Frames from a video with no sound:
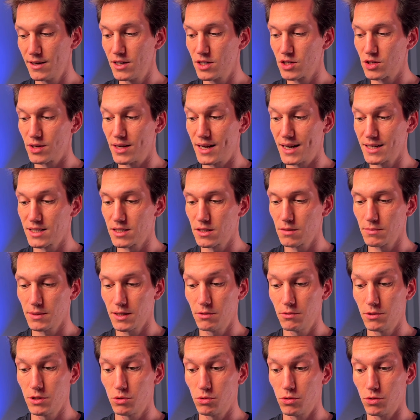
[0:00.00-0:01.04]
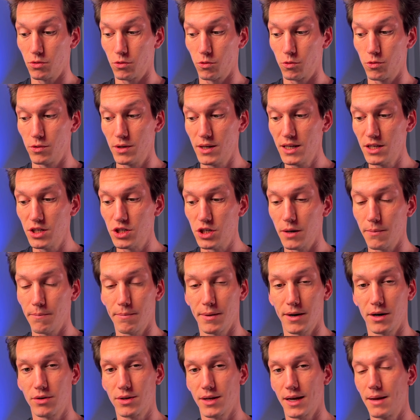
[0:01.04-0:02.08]
So that's something which will really
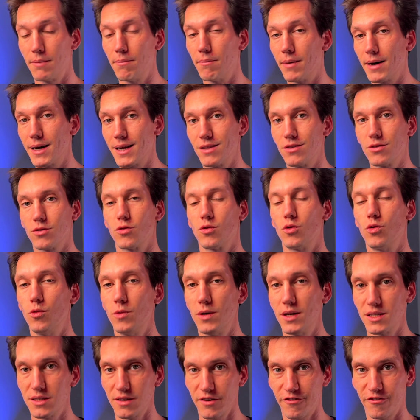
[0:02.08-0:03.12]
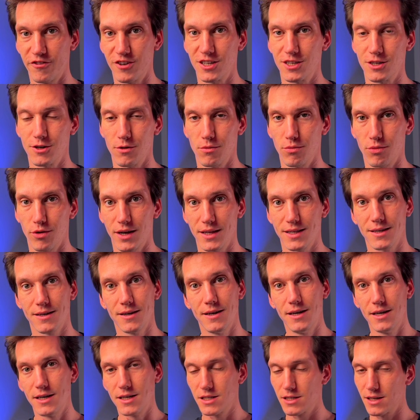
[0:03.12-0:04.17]
jump out and might not always fit your brand.
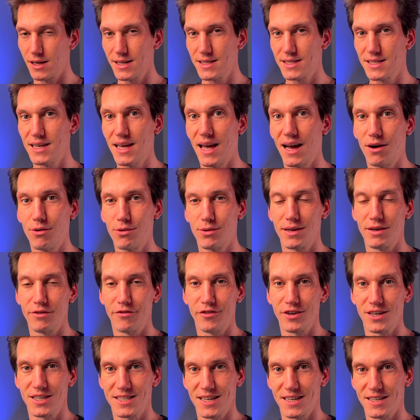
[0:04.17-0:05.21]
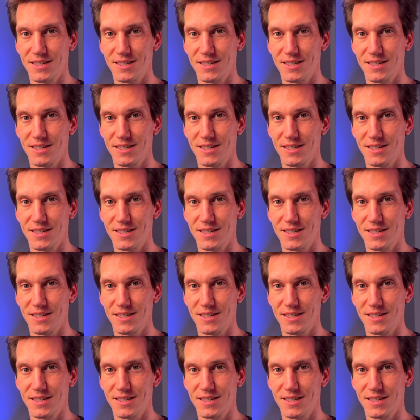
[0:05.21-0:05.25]
So let's see how we can fix